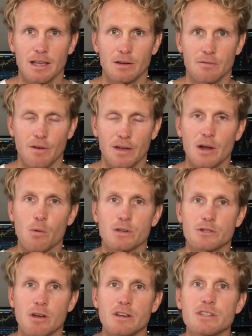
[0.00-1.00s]
and find out
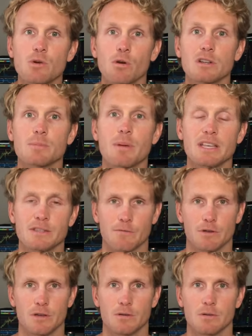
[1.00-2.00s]
what strategy works best
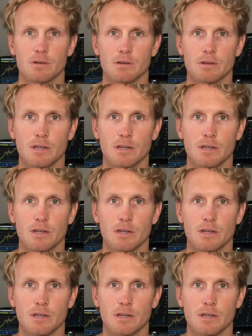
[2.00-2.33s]
for you.